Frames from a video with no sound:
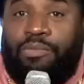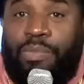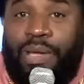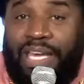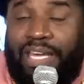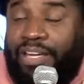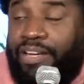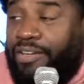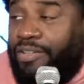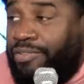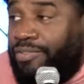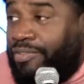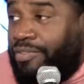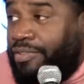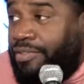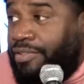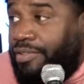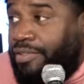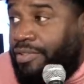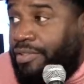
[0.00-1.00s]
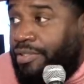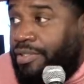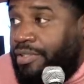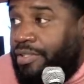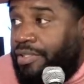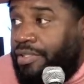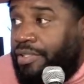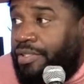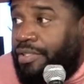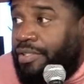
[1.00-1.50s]
on the little bears,
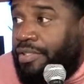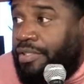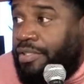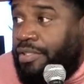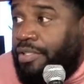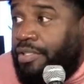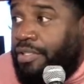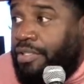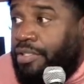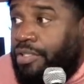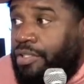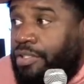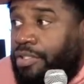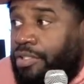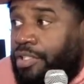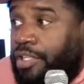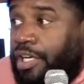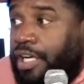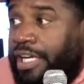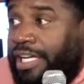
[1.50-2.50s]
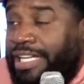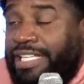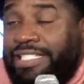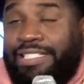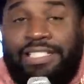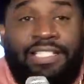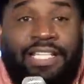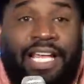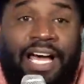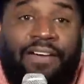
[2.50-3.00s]
oh.
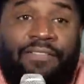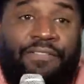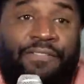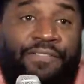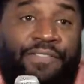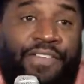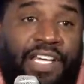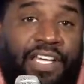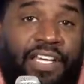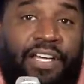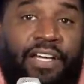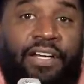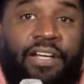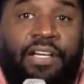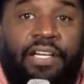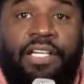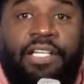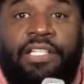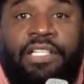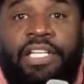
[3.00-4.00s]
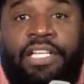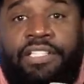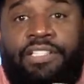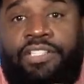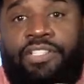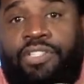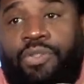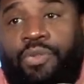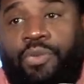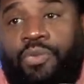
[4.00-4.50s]
it's not fair
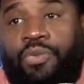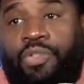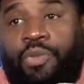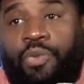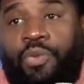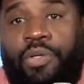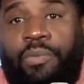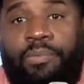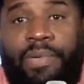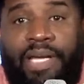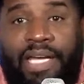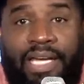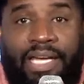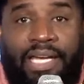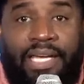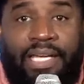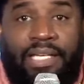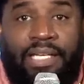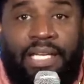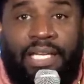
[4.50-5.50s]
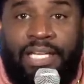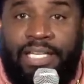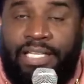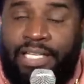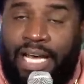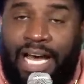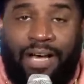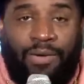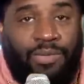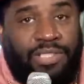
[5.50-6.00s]
that you do a man.
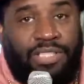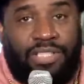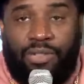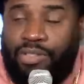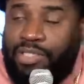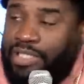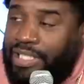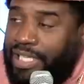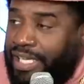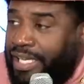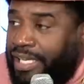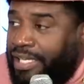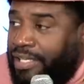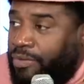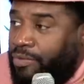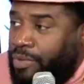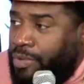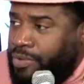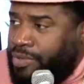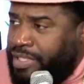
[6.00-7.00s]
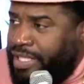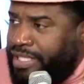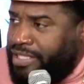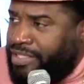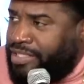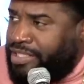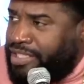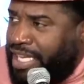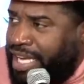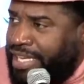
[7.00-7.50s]
And I was so glad. What
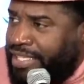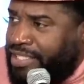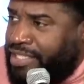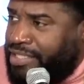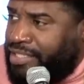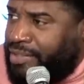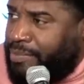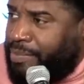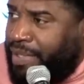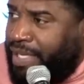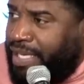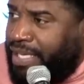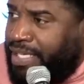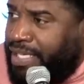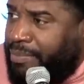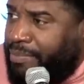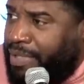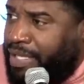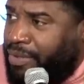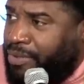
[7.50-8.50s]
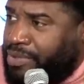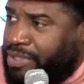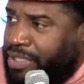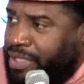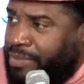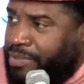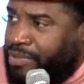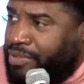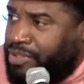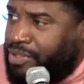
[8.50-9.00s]
was that in China or Japan? That
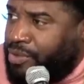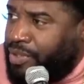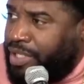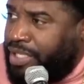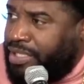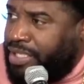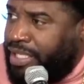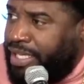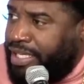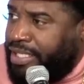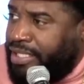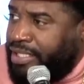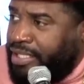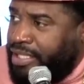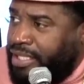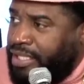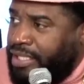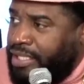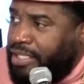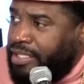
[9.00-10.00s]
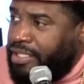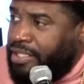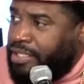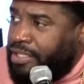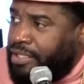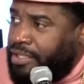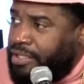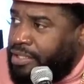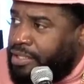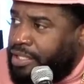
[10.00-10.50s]
man was able to sue that lady. Oh
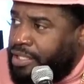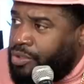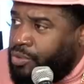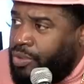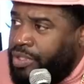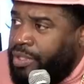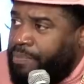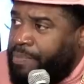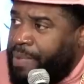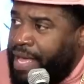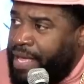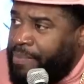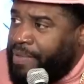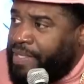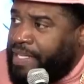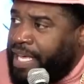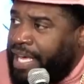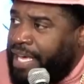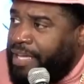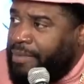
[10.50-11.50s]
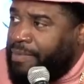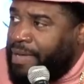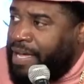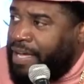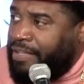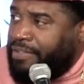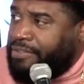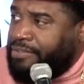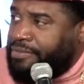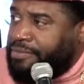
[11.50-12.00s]
yes. yeah, Because yes, when the baby
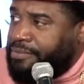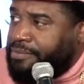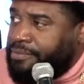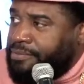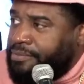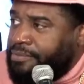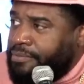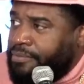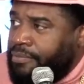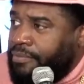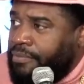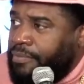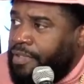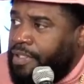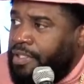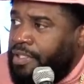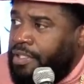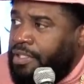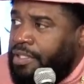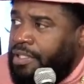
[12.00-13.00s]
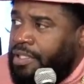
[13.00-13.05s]
came out, yeah, he